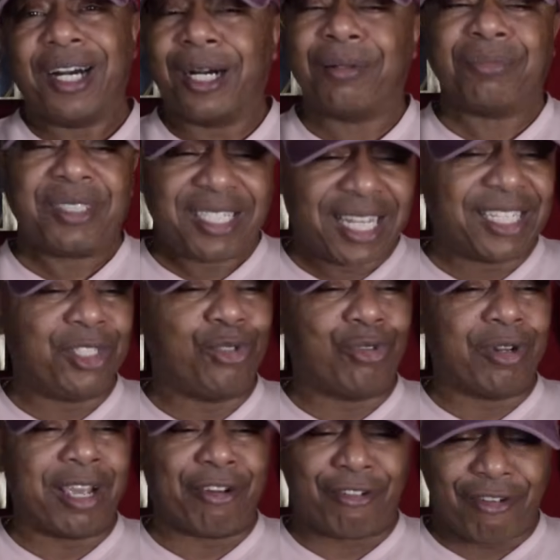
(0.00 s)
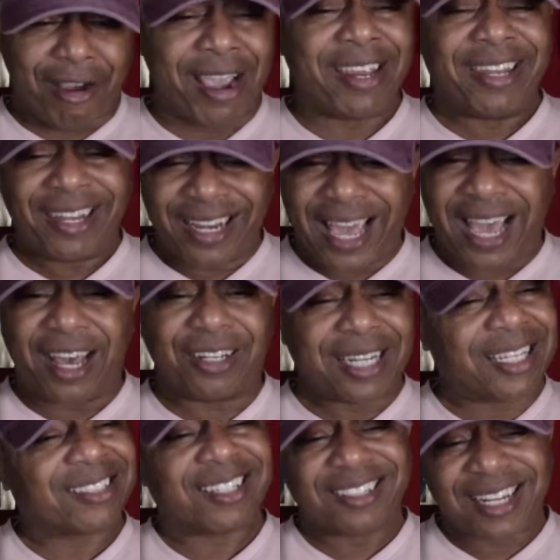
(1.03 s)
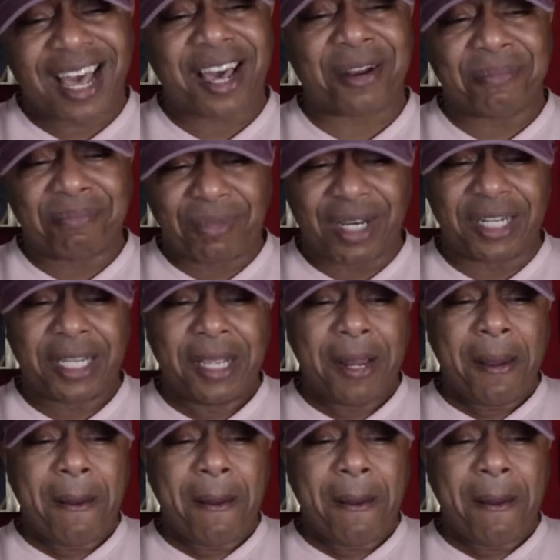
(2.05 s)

I'm telling you that right now. That's a lot of money.